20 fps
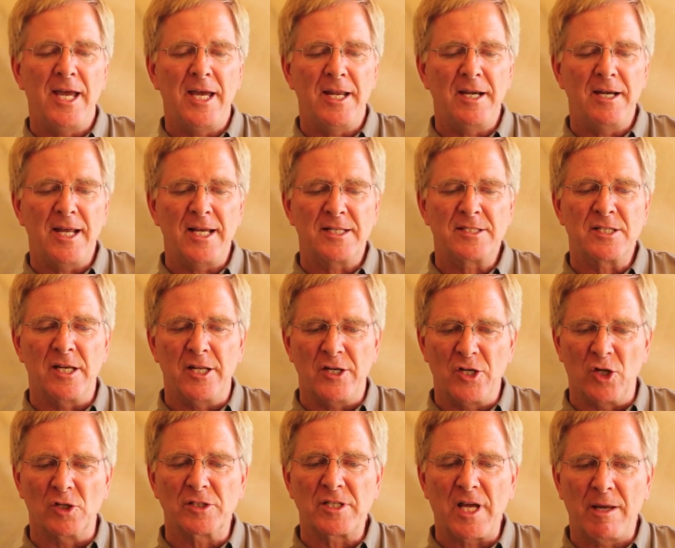and as
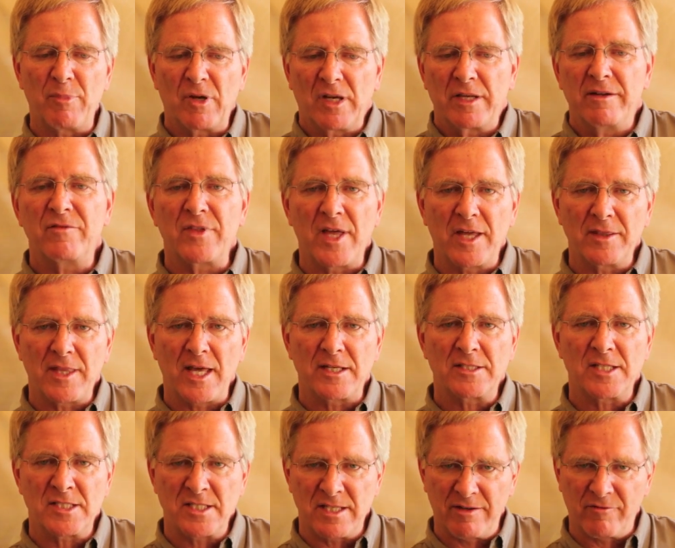an adult, I believe that
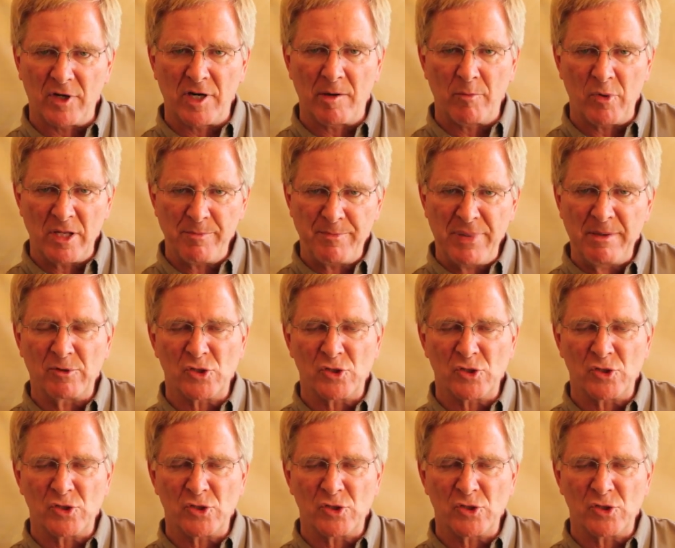that's a civil liberty.